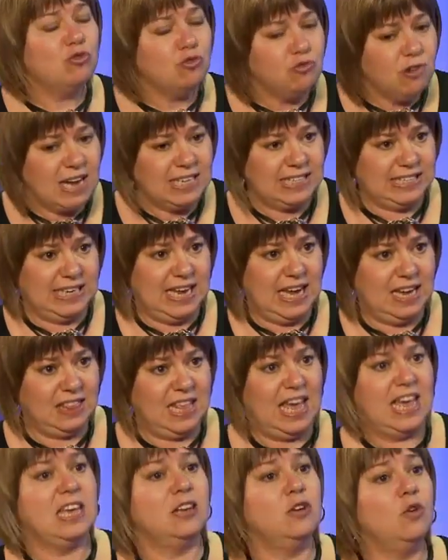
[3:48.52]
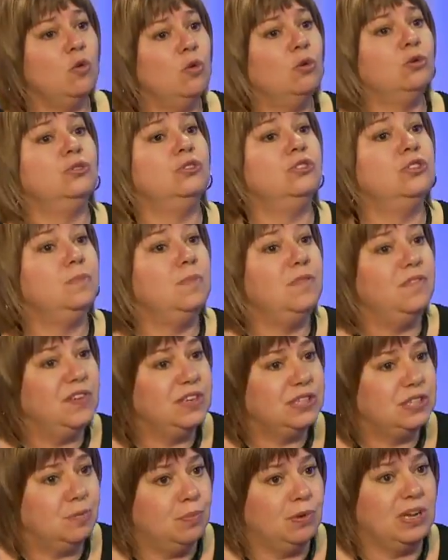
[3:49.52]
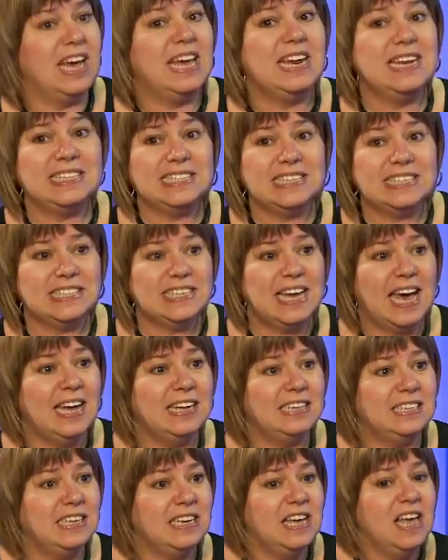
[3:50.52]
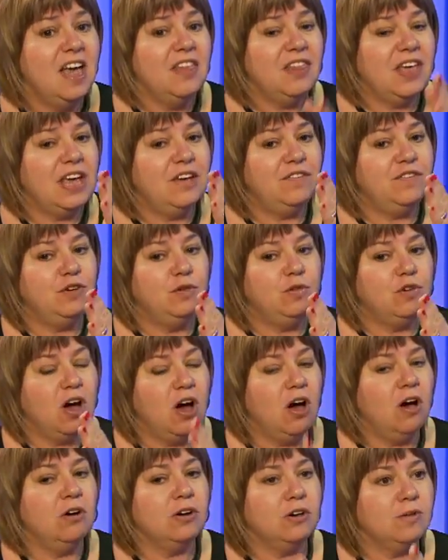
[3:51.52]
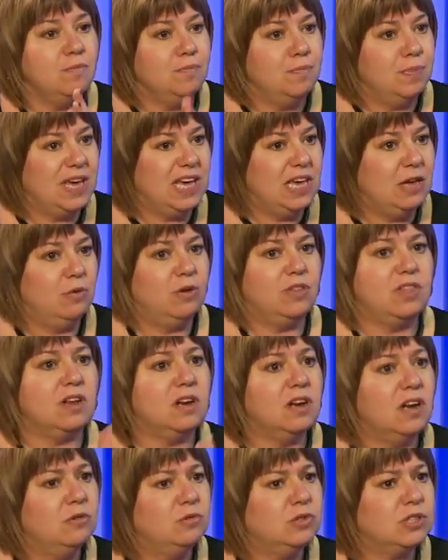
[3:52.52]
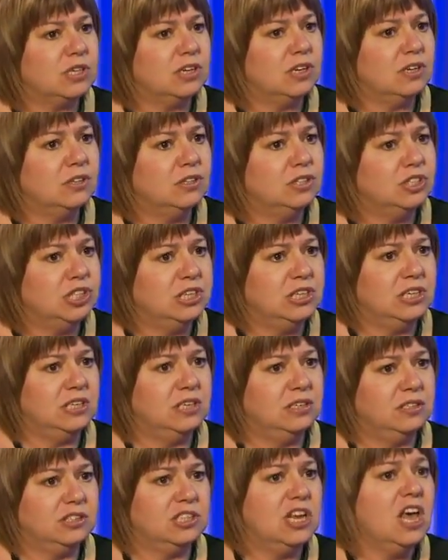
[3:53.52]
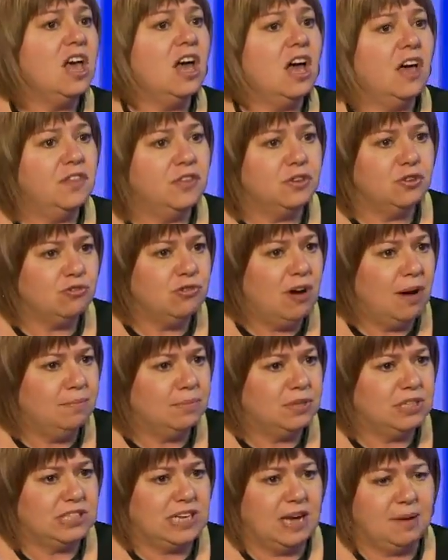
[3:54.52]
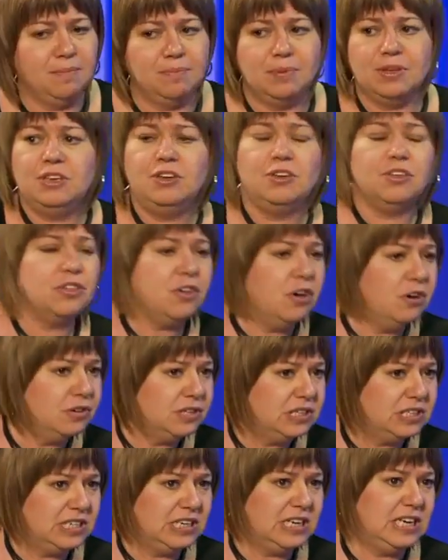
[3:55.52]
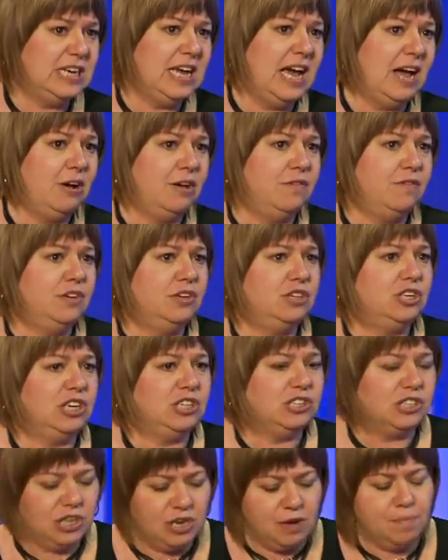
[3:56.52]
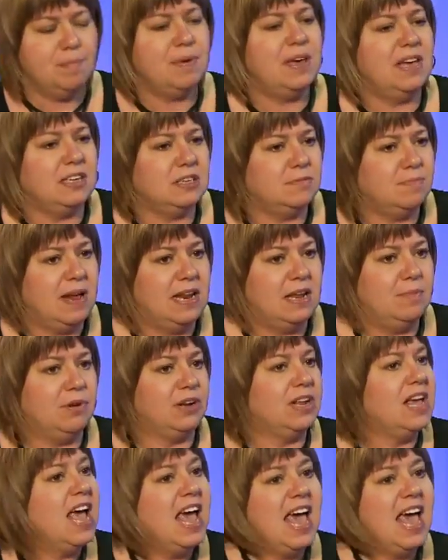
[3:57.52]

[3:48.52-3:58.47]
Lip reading: dress like that in order to be visible in a society that if you can't compete with the low-slung jeans and the tramp stamp and your thong sticking out of your jeans and your pierced belly button,